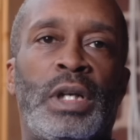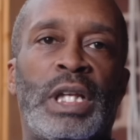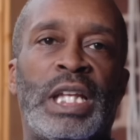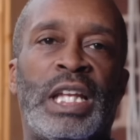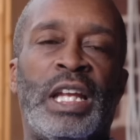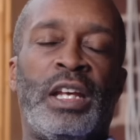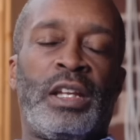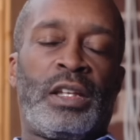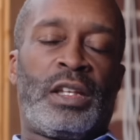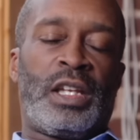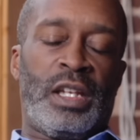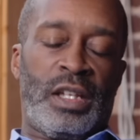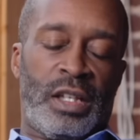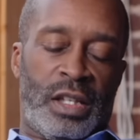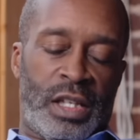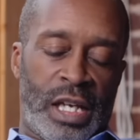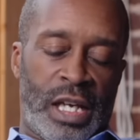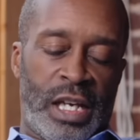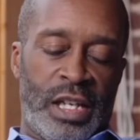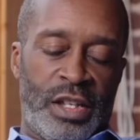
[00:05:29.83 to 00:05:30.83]

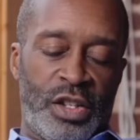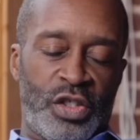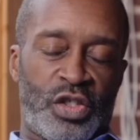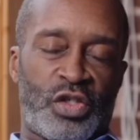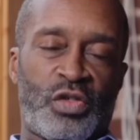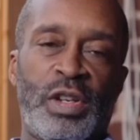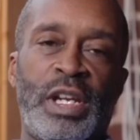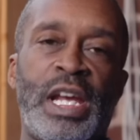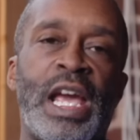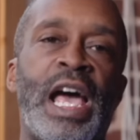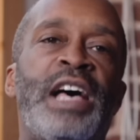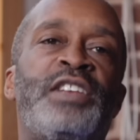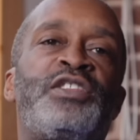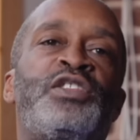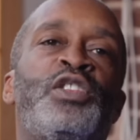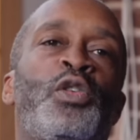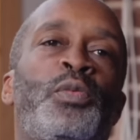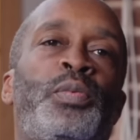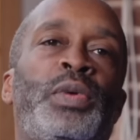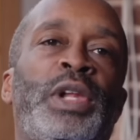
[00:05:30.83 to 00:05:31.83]
The industry has
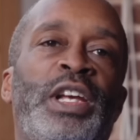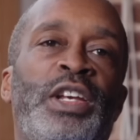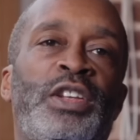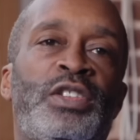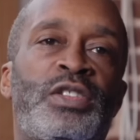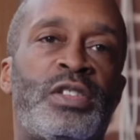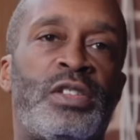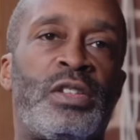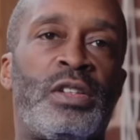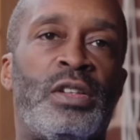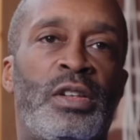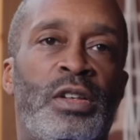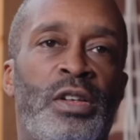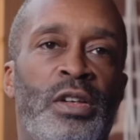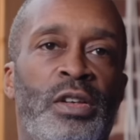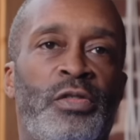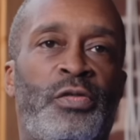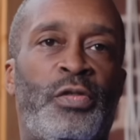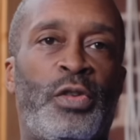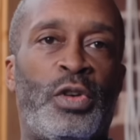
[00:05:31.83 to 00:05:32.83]
no place
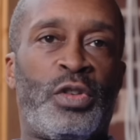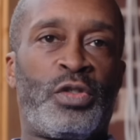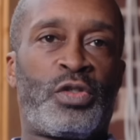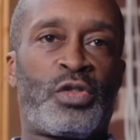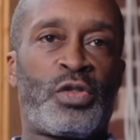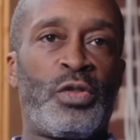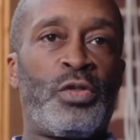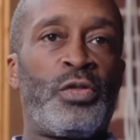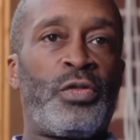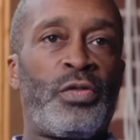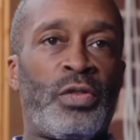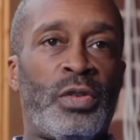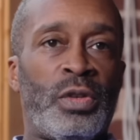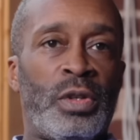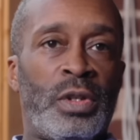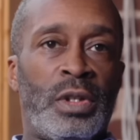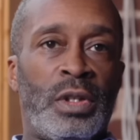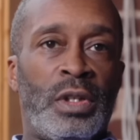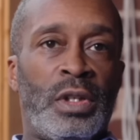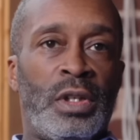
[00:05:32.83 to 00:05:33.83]
for the truth.
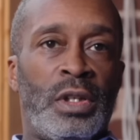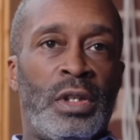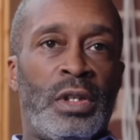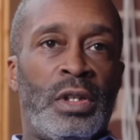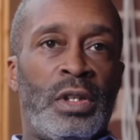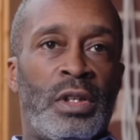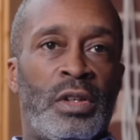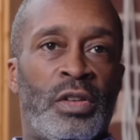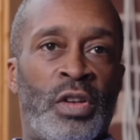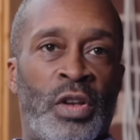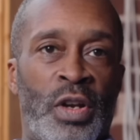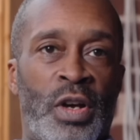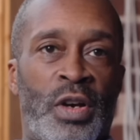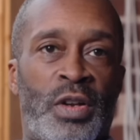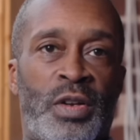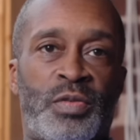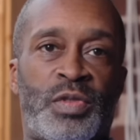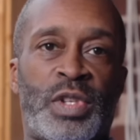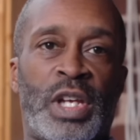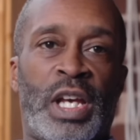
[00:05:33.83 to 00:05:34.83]
You know
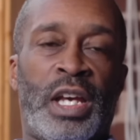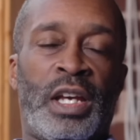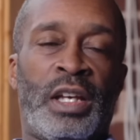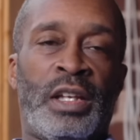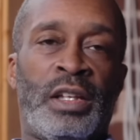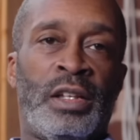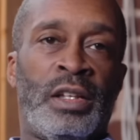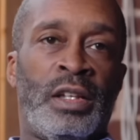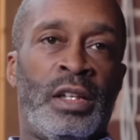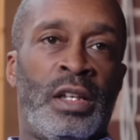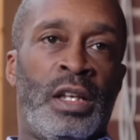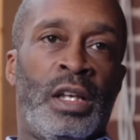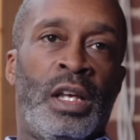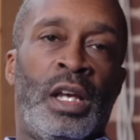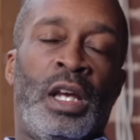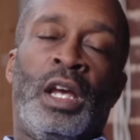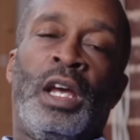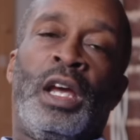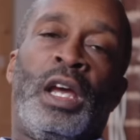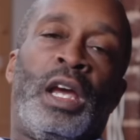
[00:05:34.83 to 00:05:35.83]
what I'm saying? Mm.
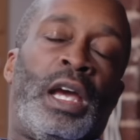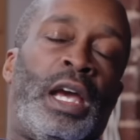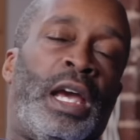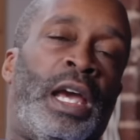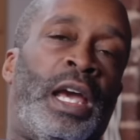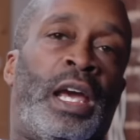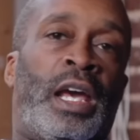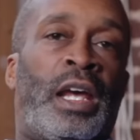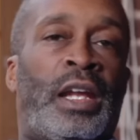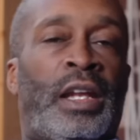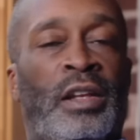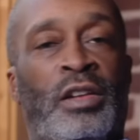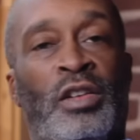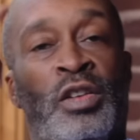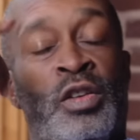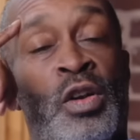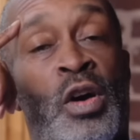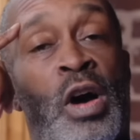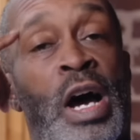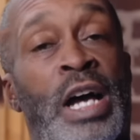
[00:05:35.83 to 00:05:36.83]
And,
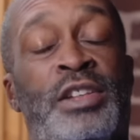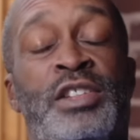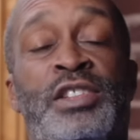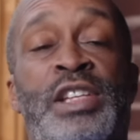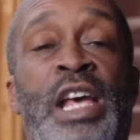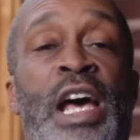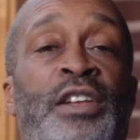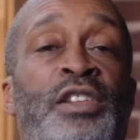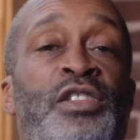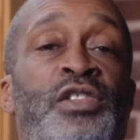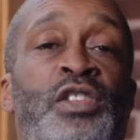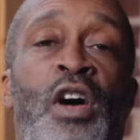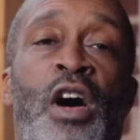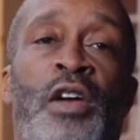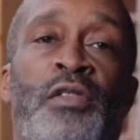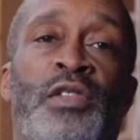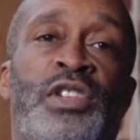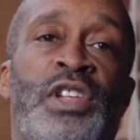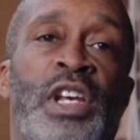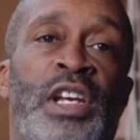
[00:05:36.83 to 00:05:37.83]
you know, I just had this
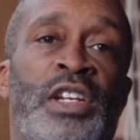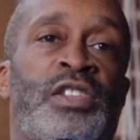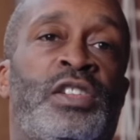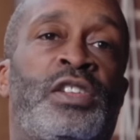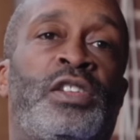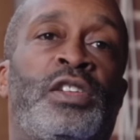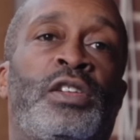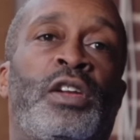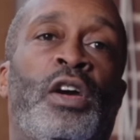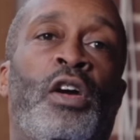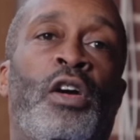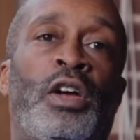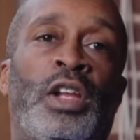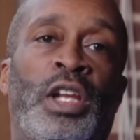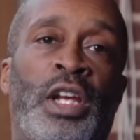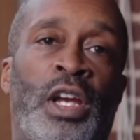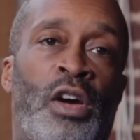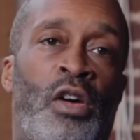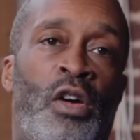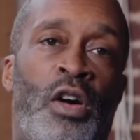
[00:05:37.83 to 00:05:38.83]
conversation
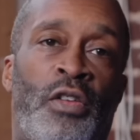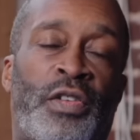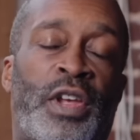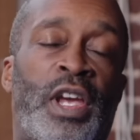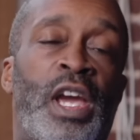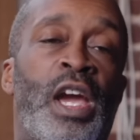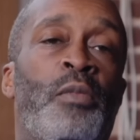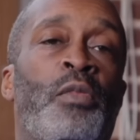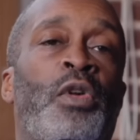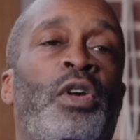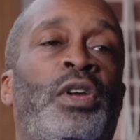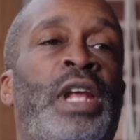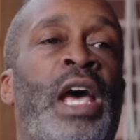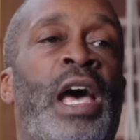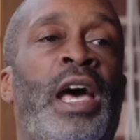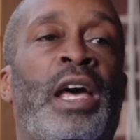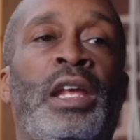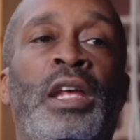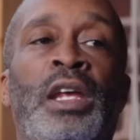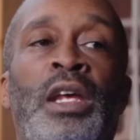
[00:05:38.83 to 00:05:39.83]
earlier off camera
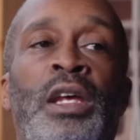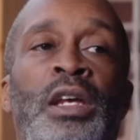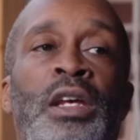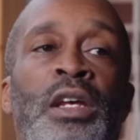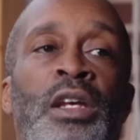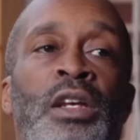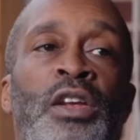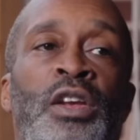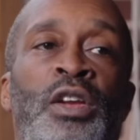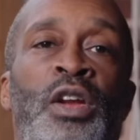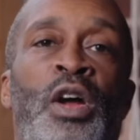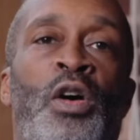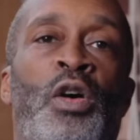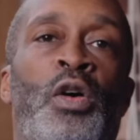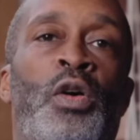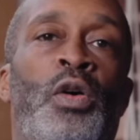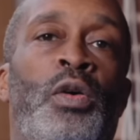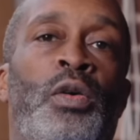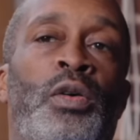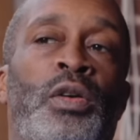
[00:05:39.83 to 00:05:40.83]
that, you
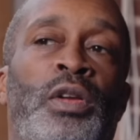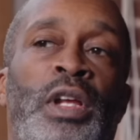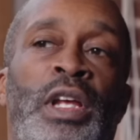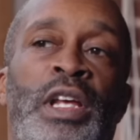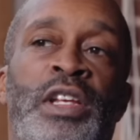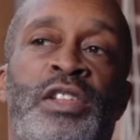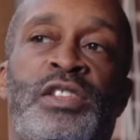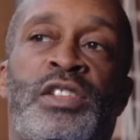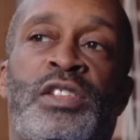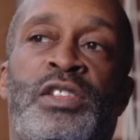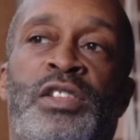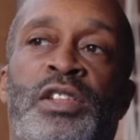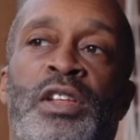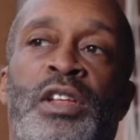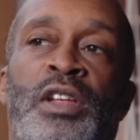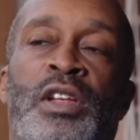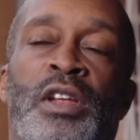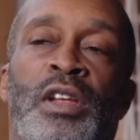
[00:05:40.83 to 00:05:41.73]
know, it's